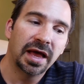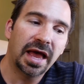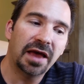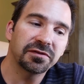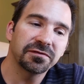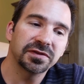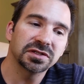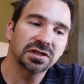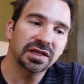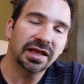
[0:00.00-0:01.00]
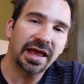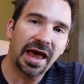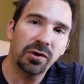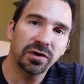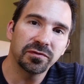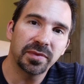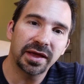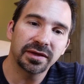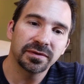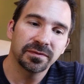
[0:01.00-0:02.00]
I have to physically get it out of
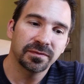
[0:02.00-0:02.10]
my